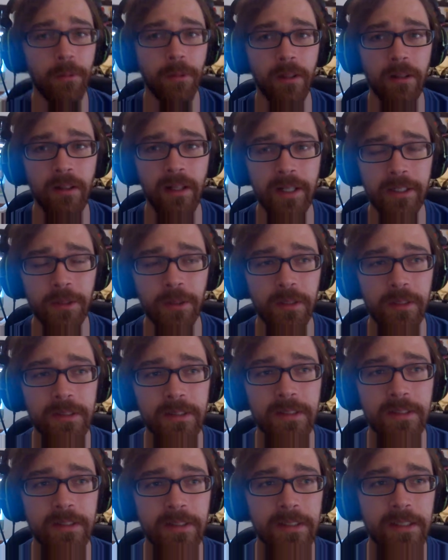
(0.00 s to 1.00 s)
well, actually,
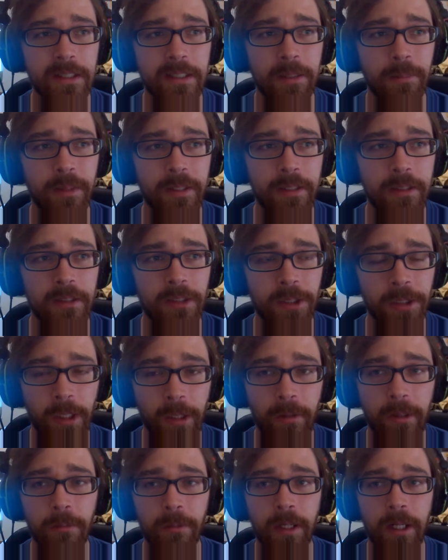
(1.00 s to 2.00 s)
since it's going to be
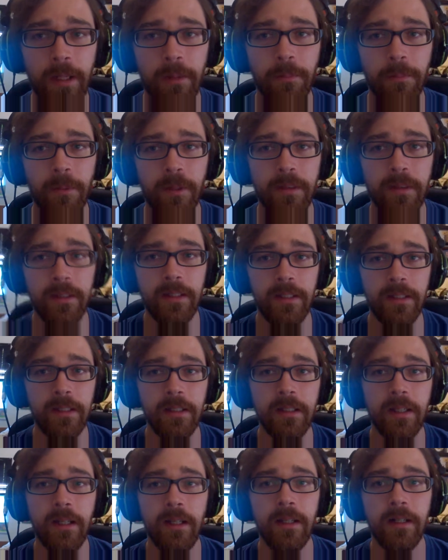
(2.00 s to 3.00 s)
sharing RAM with the,